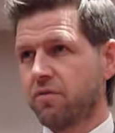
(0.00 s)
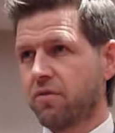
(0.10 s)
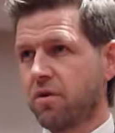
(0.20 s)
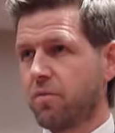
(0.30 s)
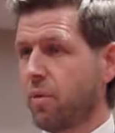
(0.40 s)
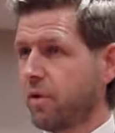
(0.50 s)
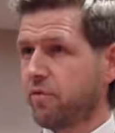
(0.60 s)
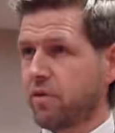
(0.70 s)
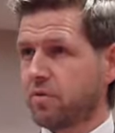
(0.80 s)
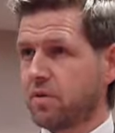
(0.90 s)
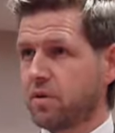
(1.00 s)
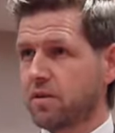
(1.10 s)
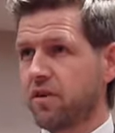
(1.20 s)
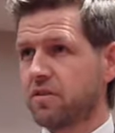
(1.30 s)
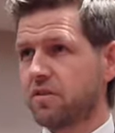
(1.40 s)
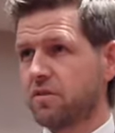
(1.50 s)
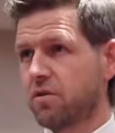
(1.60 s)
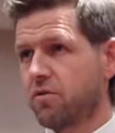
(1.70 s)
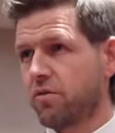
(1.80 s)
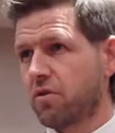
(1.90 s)
for mobile phone devices
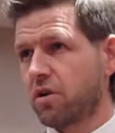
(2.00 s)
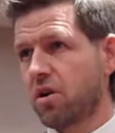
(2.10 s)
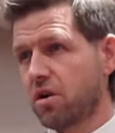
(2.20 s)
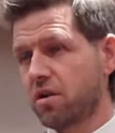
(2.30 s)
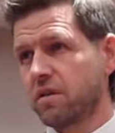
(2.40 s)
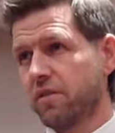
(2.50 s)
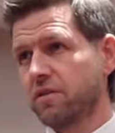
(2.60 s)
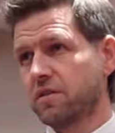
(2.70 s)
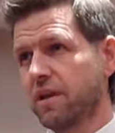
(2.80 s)
or for card devices.